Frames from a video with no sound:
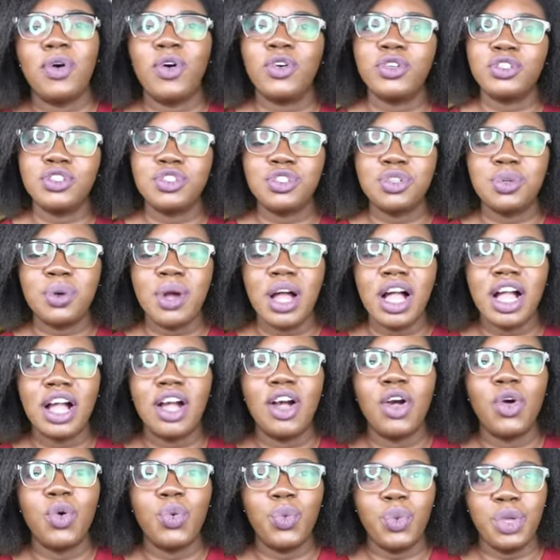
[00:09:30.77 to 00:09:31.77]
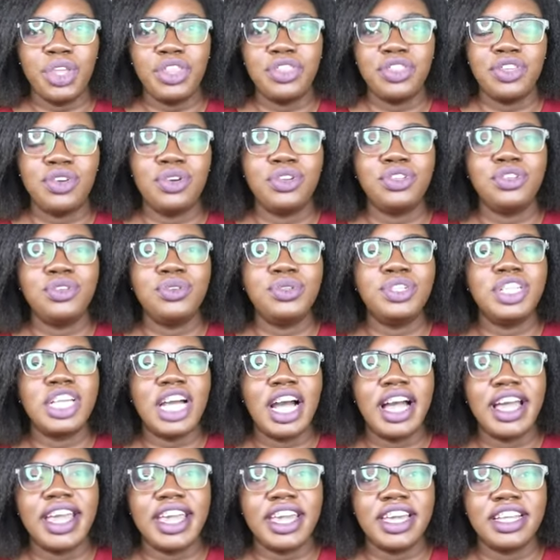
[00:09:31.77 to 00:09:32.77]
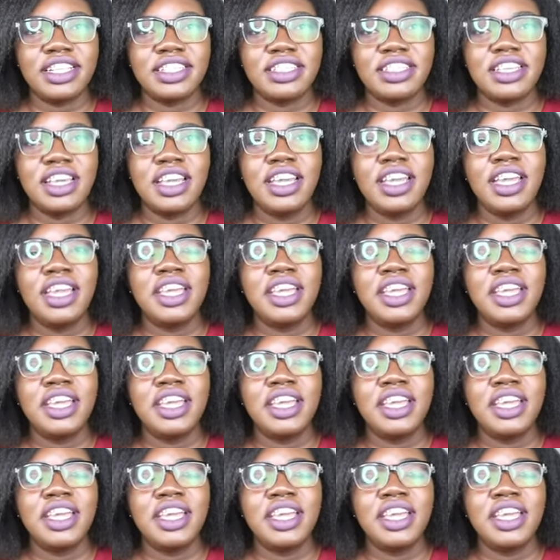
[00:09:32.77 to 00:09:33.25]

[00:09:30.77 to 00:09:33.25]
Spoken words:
on track with your new diet,